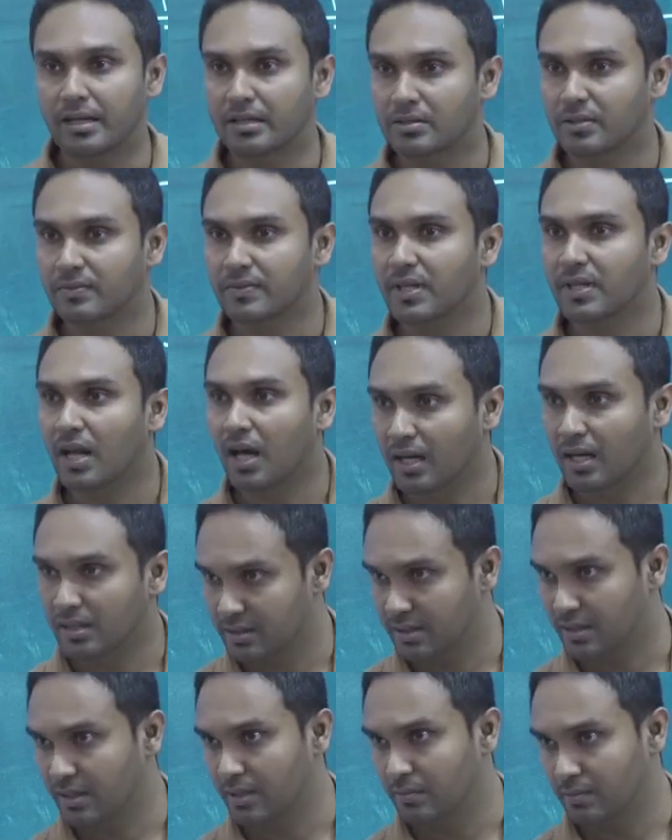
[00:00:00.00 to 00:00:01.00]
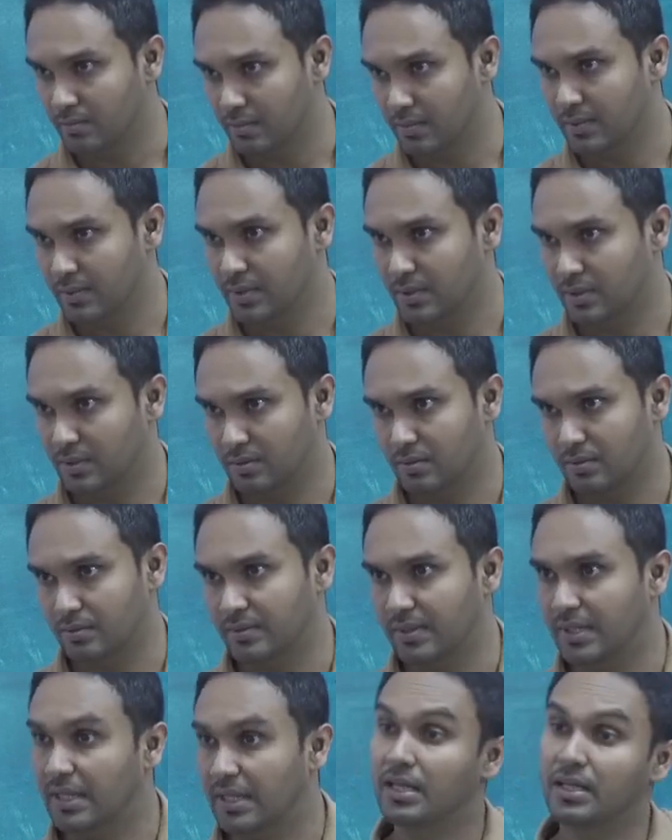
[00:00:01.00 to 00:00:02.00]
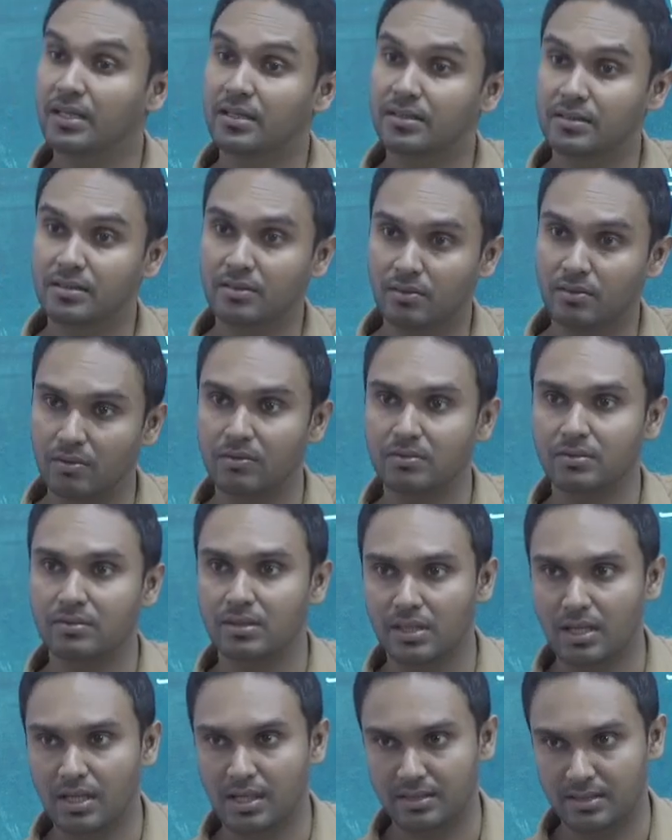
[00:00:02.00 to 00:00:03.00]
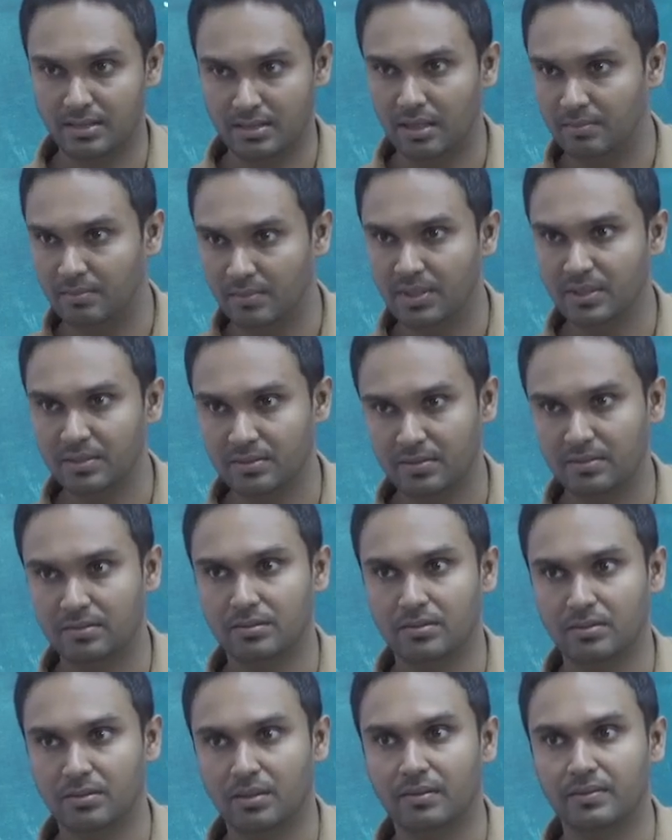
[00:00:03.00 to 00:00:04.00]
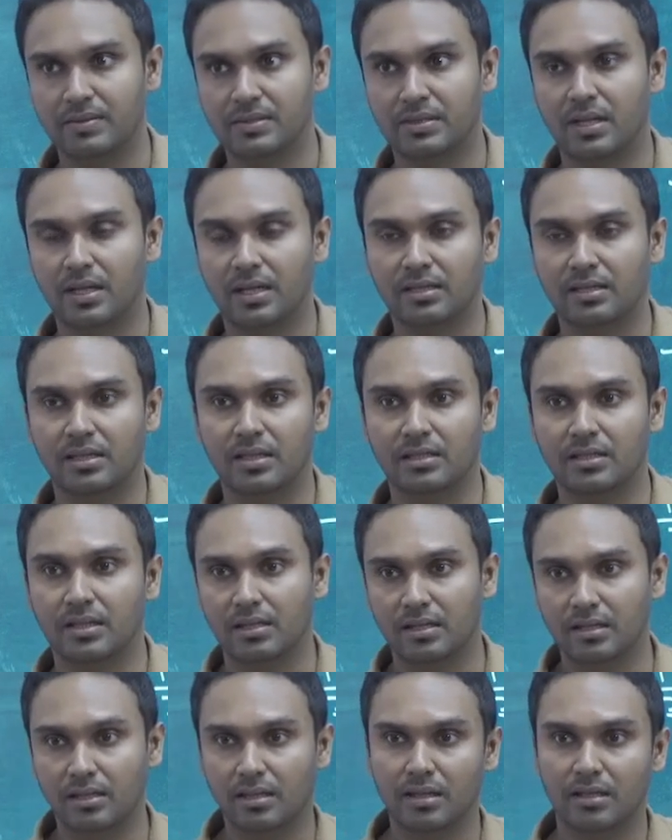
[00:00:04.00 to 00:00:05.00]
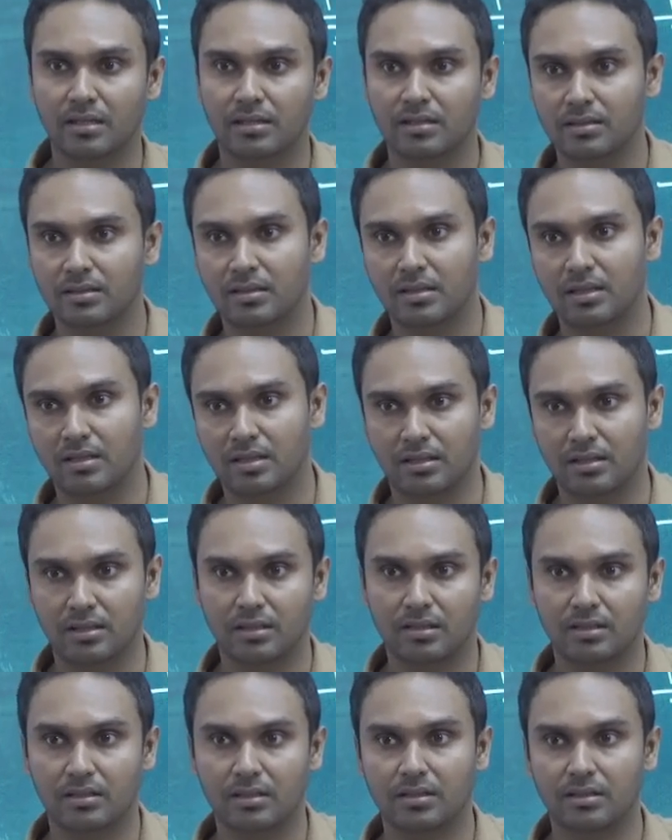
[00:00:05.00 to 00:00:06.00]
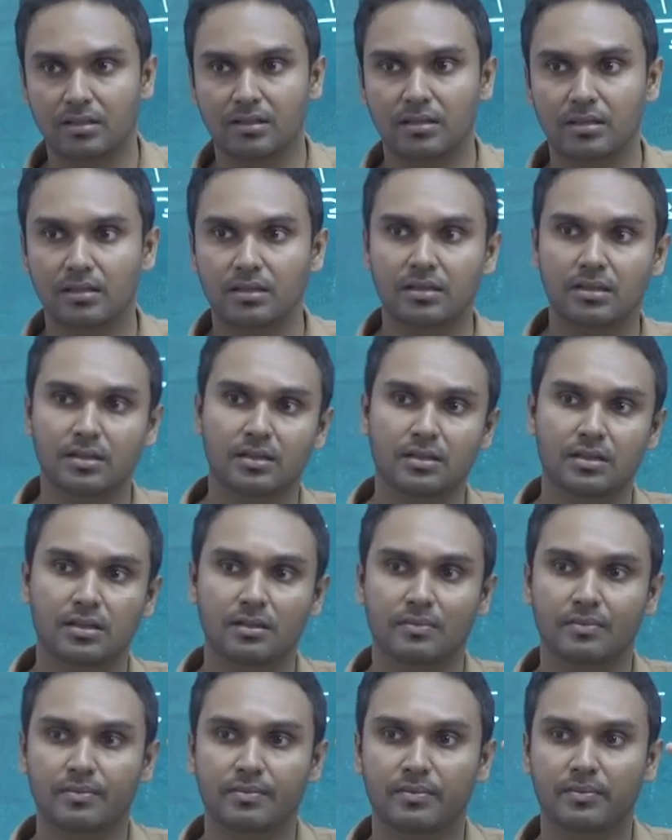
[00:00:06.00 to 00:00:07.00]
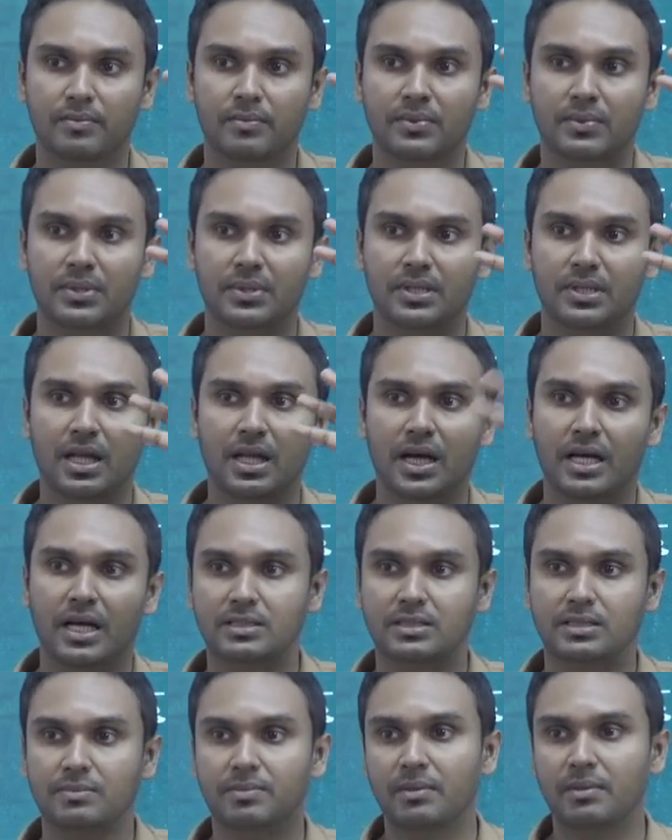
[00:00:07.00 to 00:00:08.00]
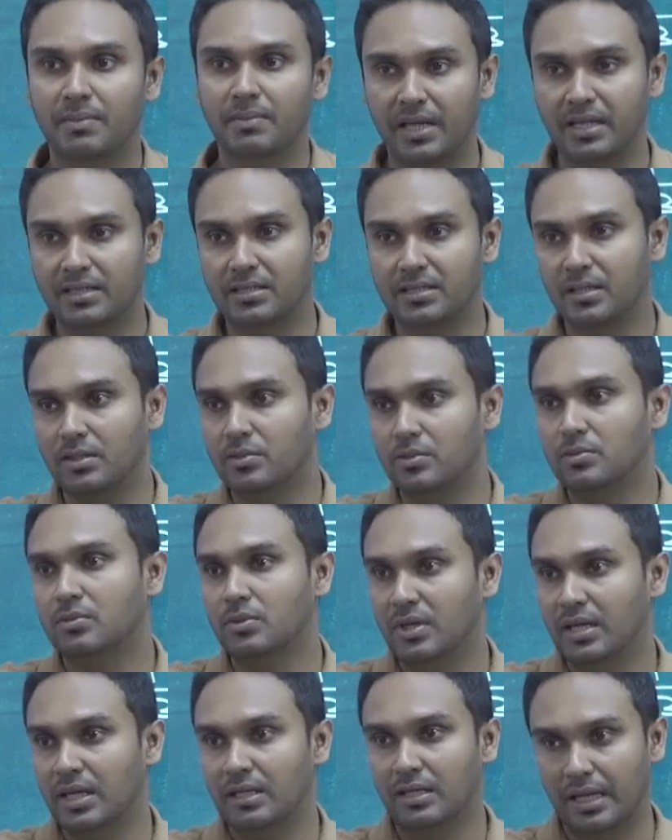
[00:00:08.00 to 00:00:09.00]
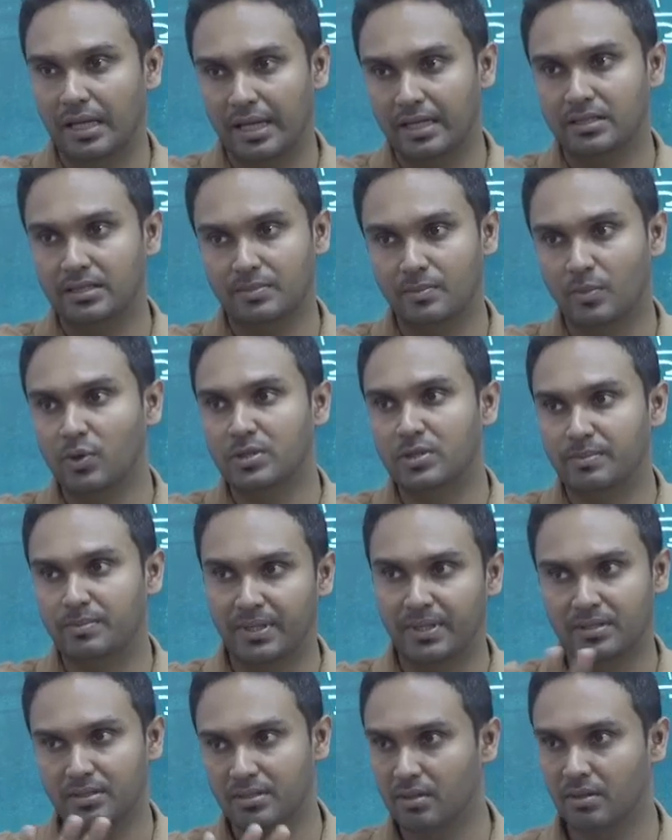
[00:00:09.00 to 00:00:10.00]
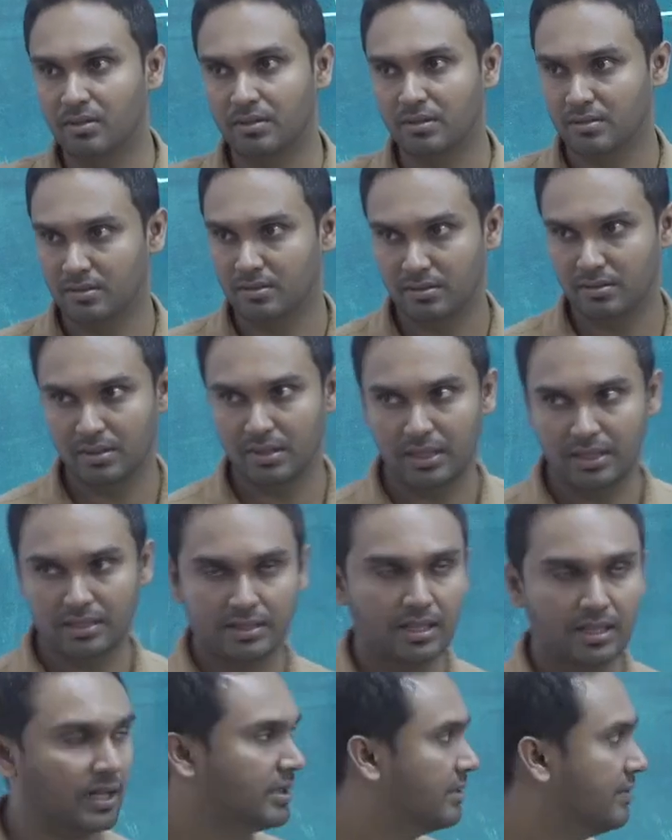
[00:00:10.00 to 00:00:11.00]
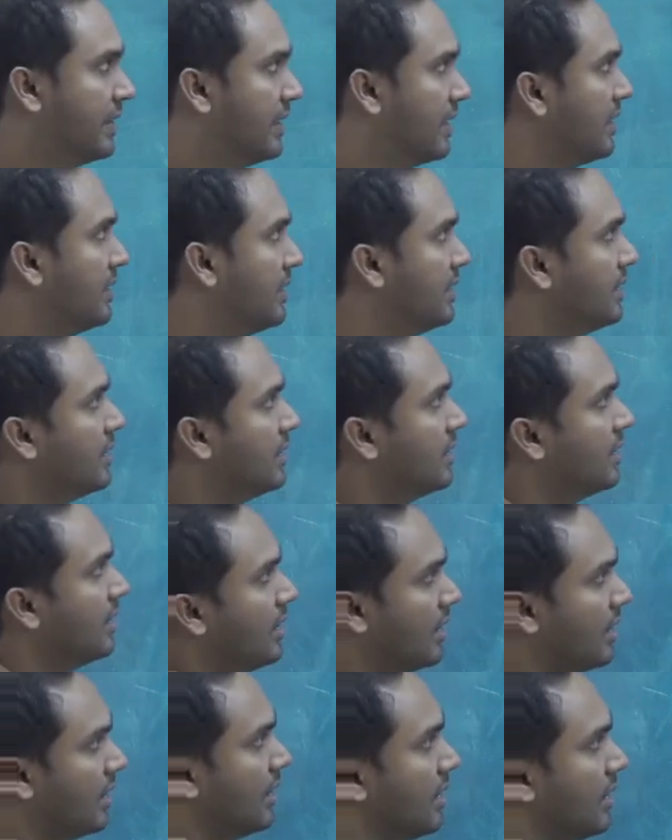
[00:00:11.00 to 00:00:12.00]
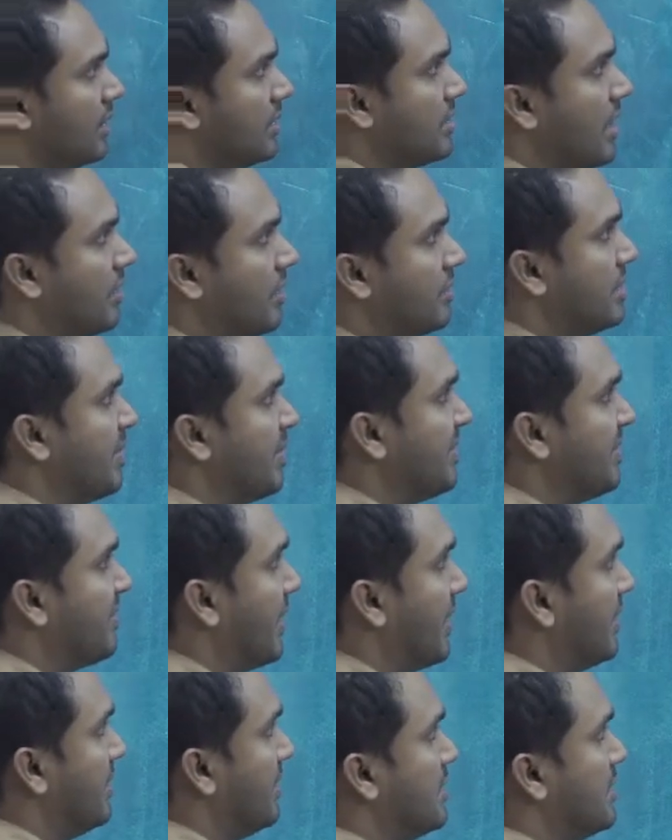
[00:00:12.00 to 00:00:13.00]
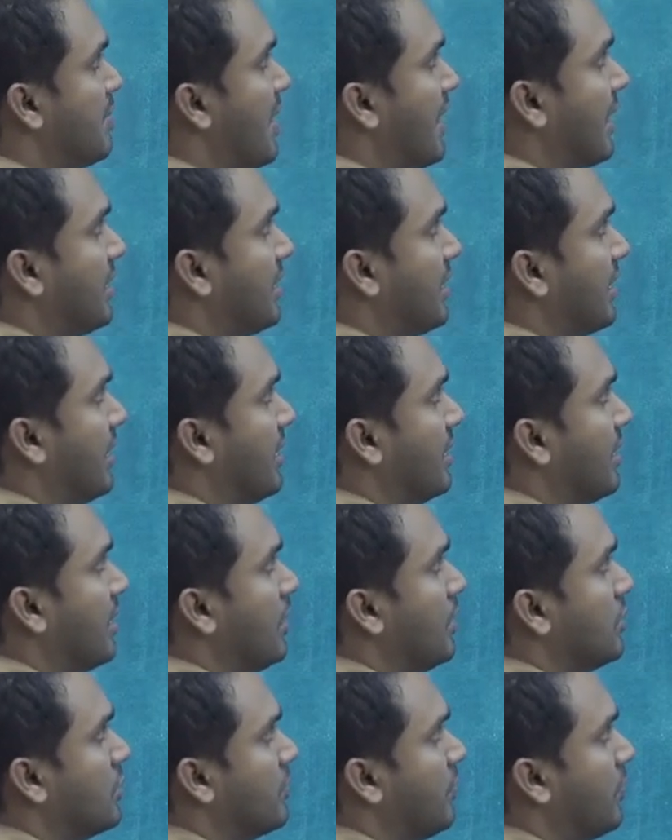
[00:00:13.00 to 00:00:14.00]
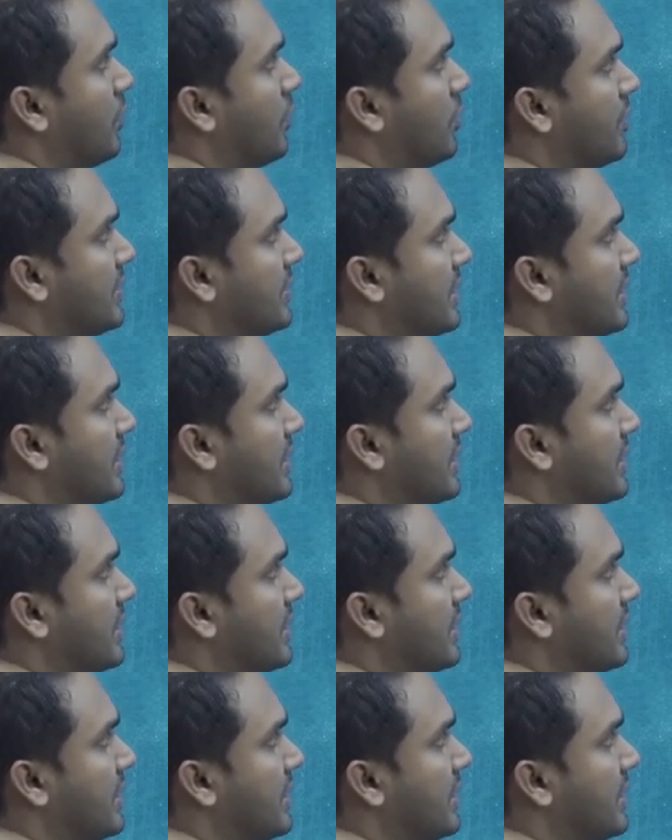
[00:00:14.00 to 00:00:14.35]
of the large cube. So we did it wrong the last time. So I was like thinking the large sphere breaks into 8 small spaces. No, it's the other way, right? So I have to simplify this back again. So 4 over 3 to